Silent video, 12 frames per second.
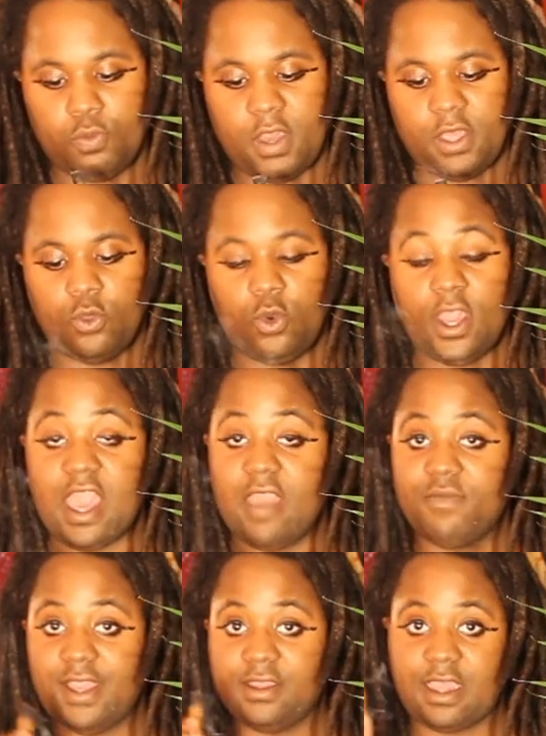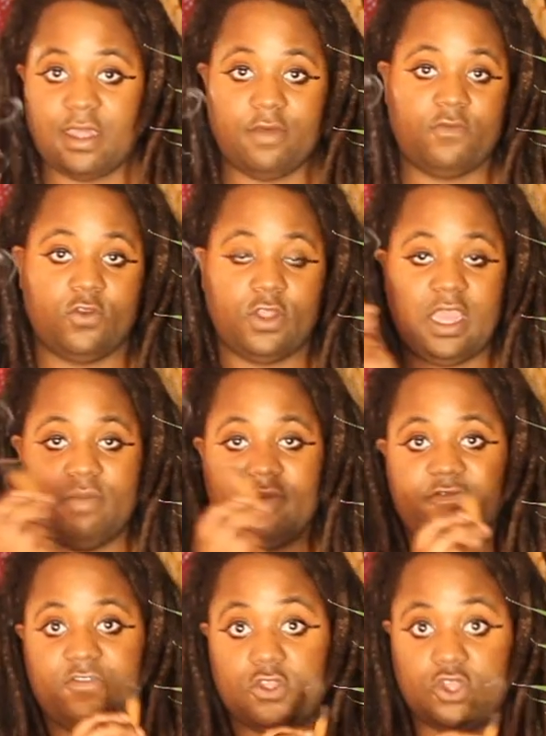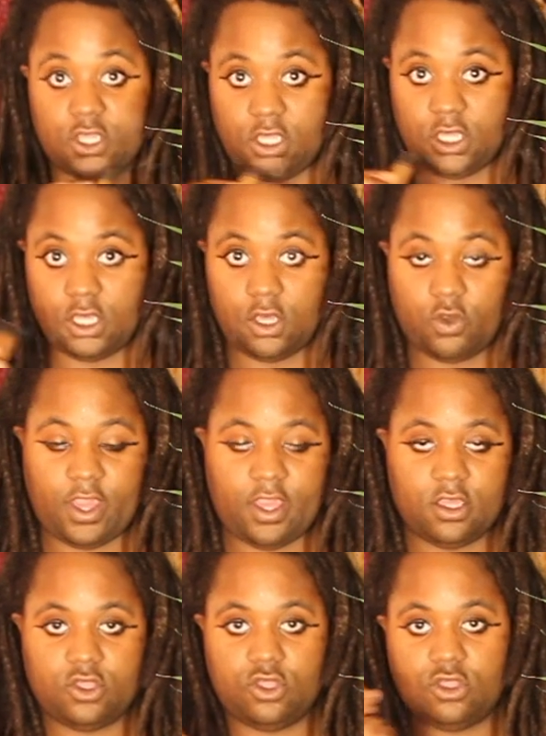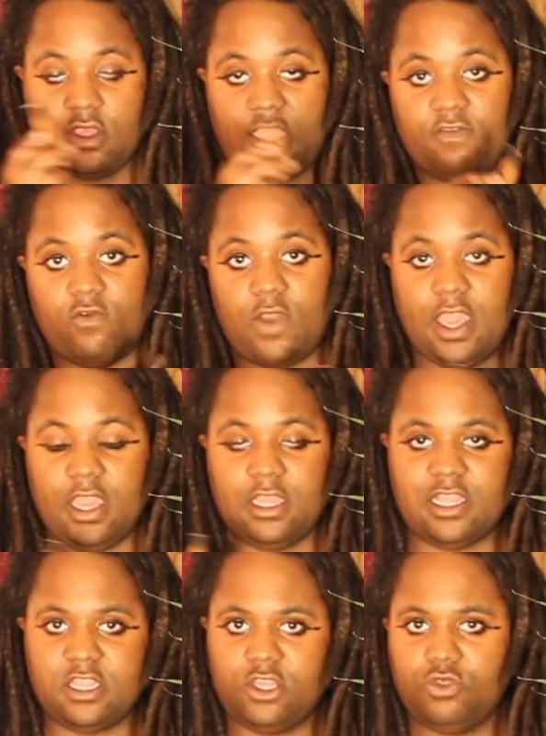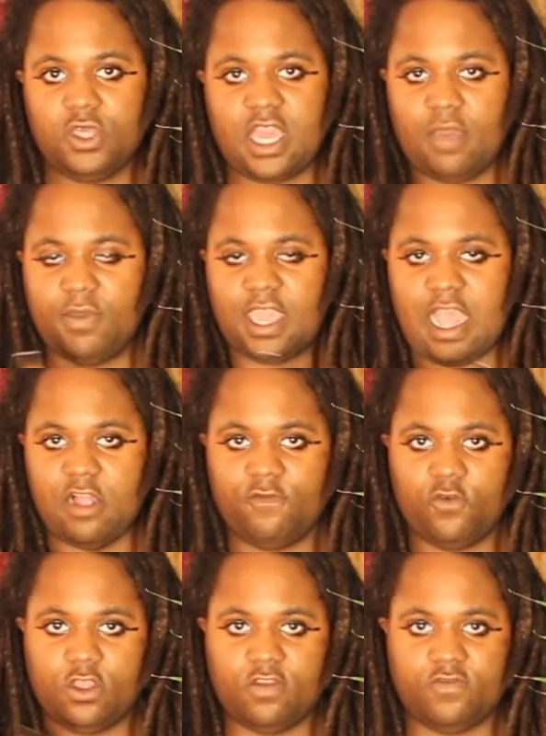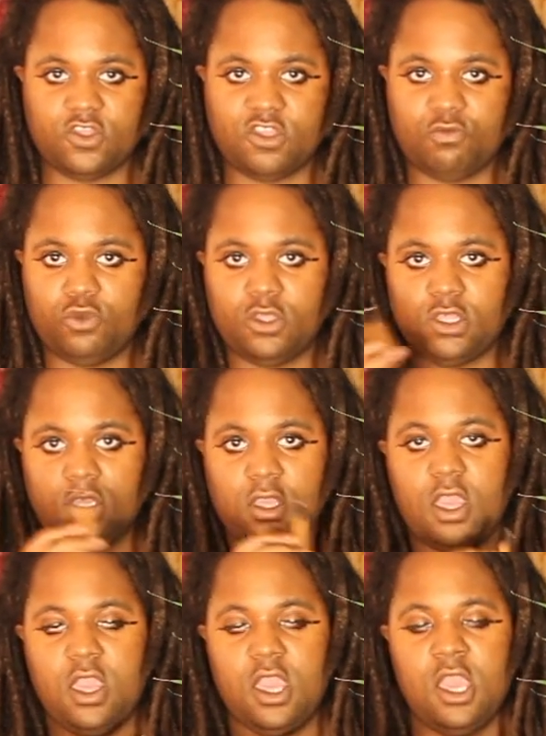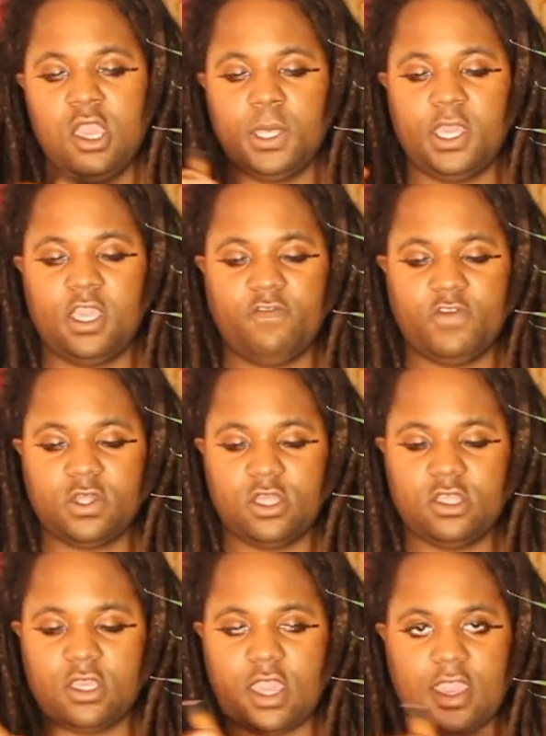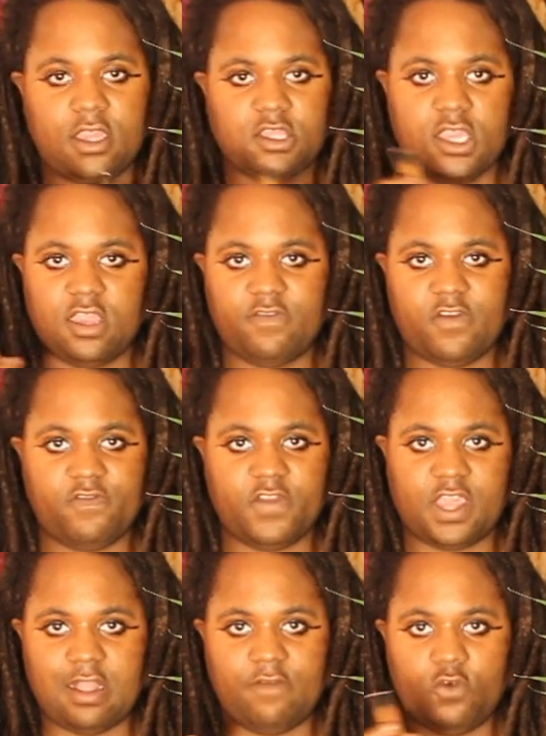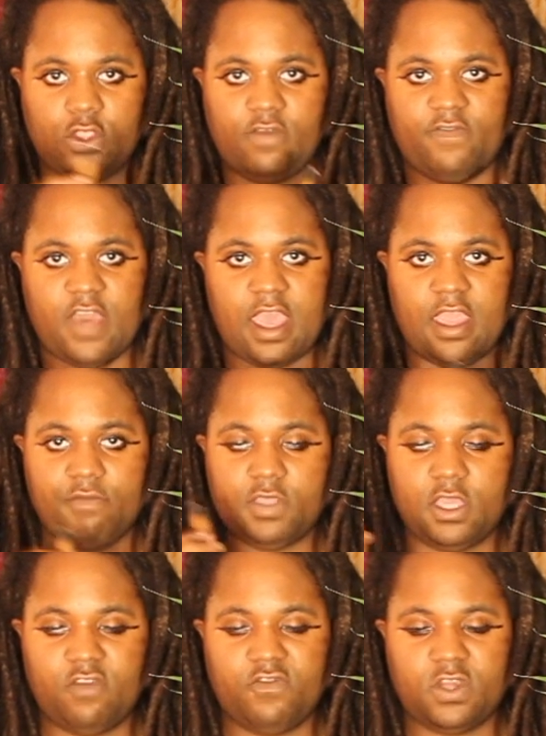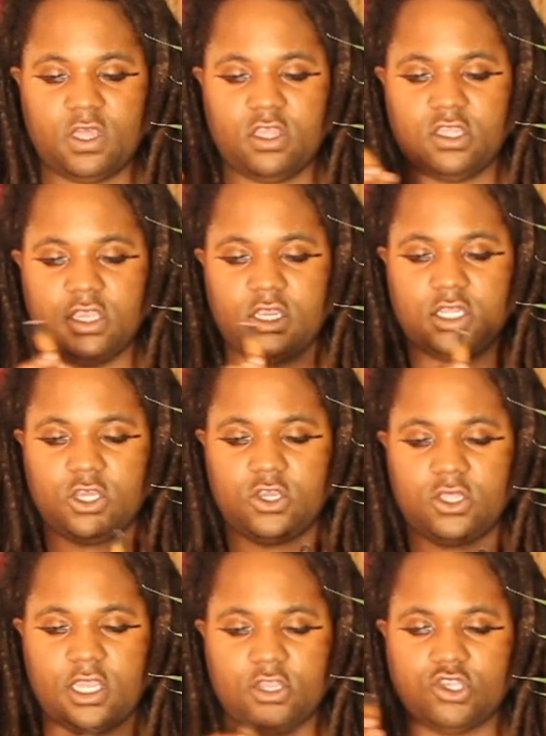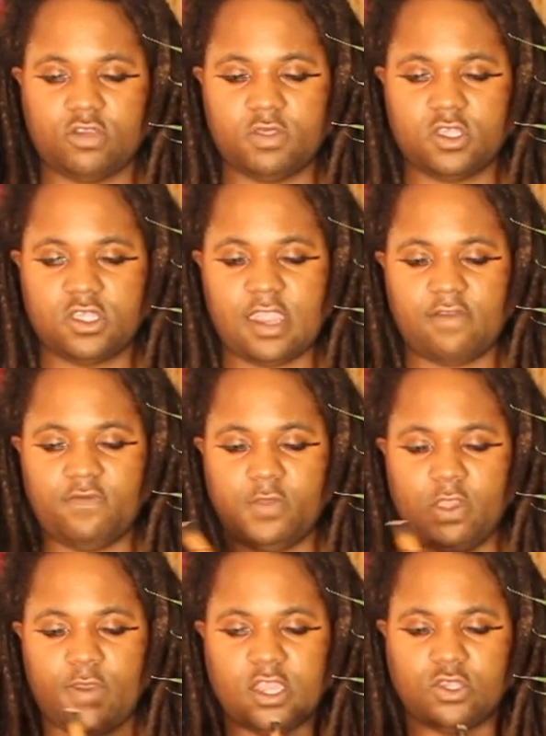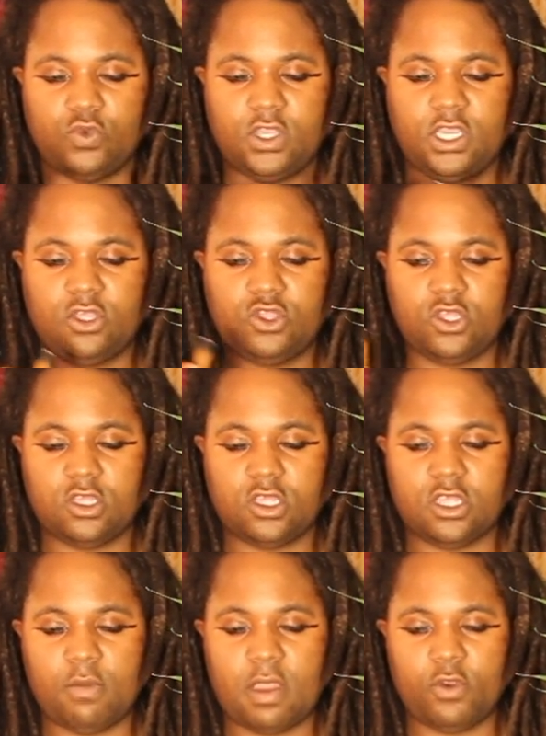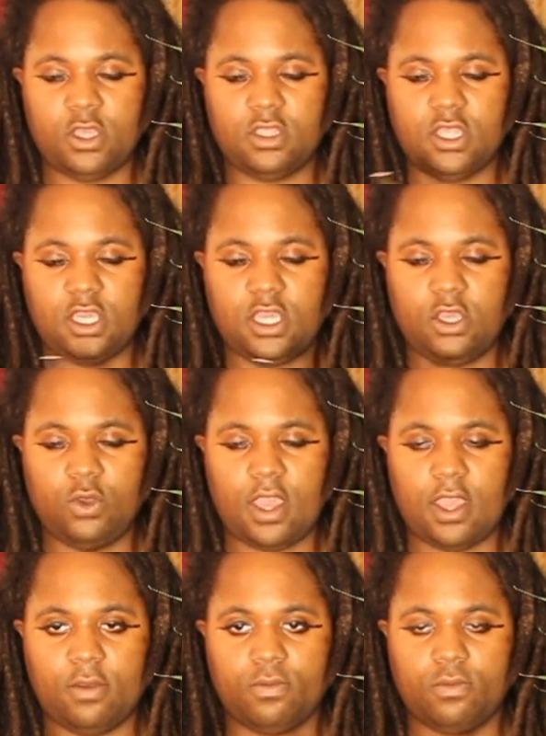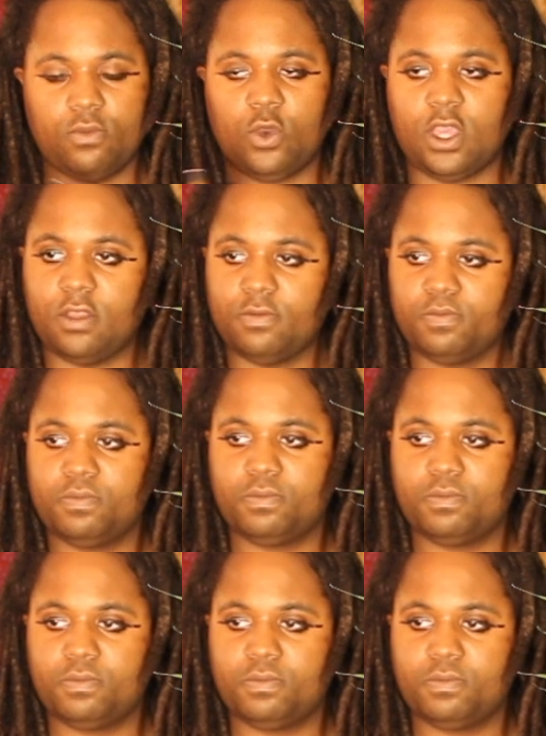By the way, I'm not in California, I'm in Virginia, okay? It's just F Y I. A lot of you think I'm in California for some reason. Thank you for cleansing. I guess I gave off a California vibe. Thank you for cleansing and clearing the energy of this deck from any past reading. In Jesus' name I pray and thank you. And wait.